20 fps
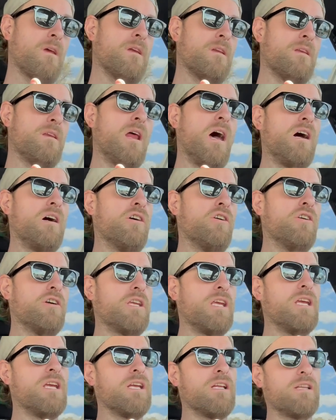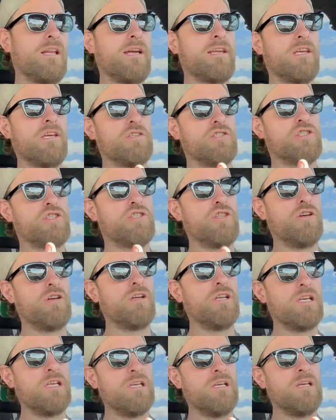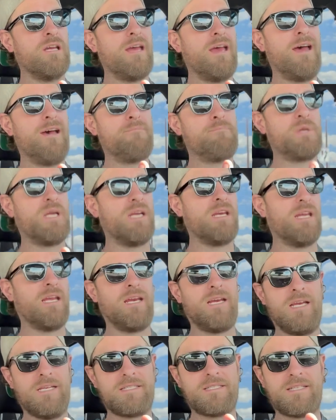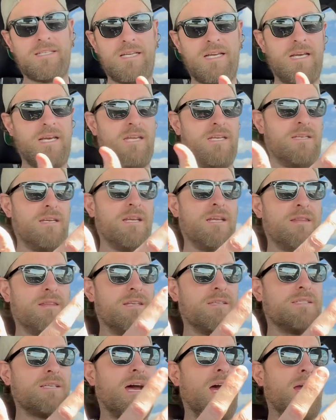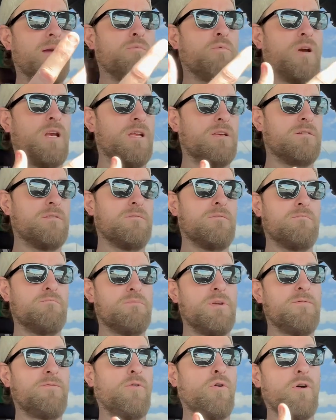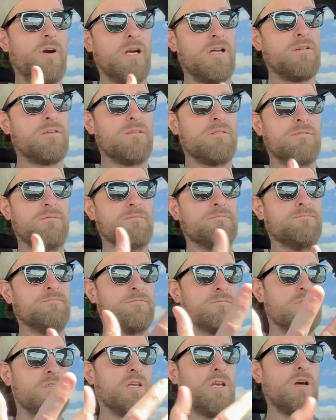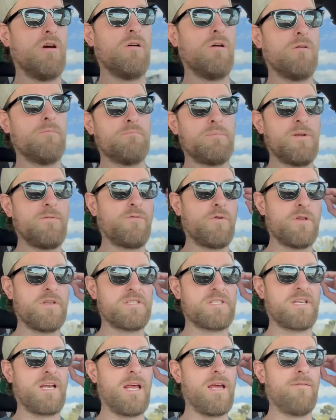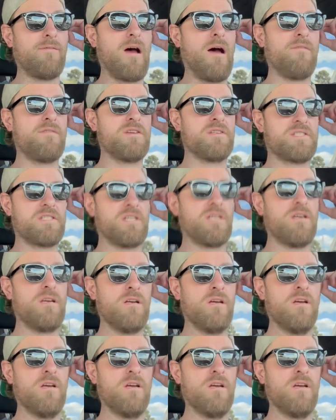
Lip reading: not hooking like it should have been, and it's in the time when before the slave obviously